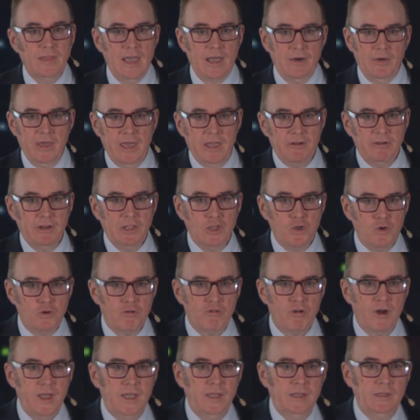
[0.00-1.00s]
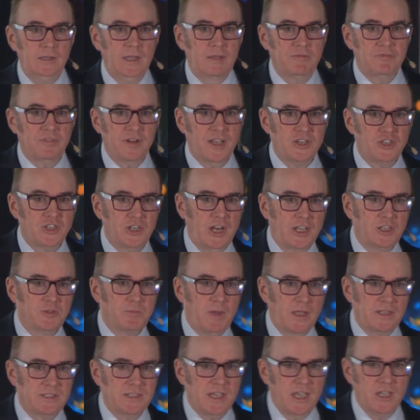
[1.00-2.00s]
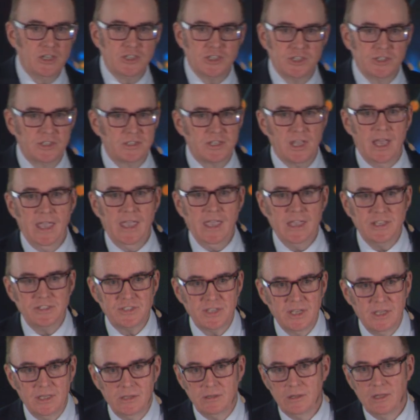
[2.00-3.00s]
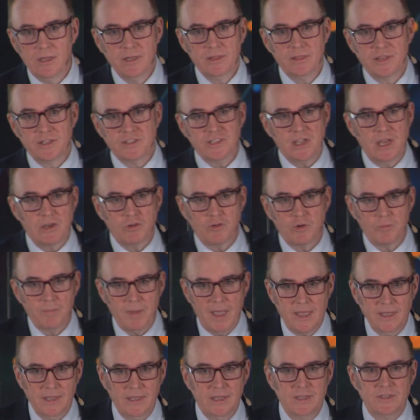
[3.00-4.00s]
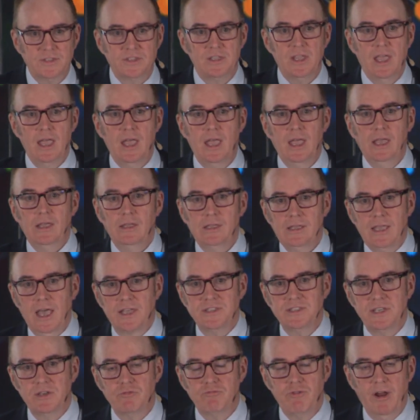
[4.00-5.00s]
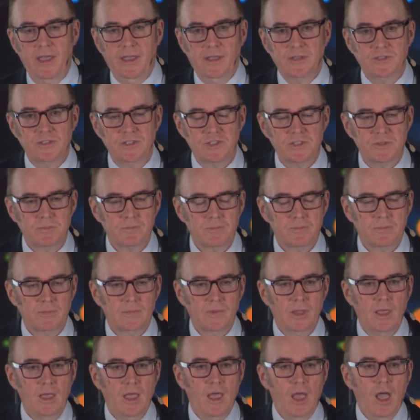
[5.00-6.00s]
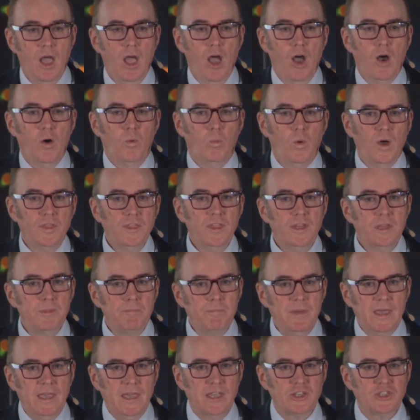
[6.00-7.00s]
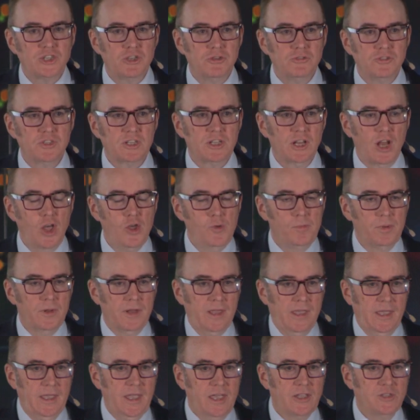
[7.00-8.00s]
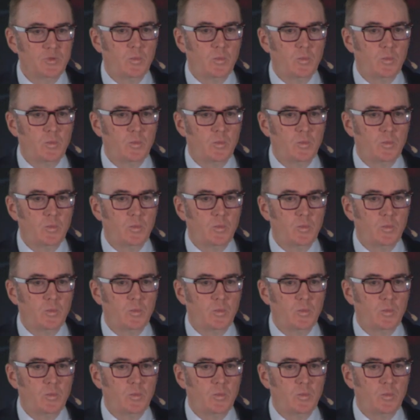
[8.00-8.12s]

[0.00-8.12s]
Now, here in Ukraine, inflation expectations are easing. The central bank is cutting rates. One of the big issues globally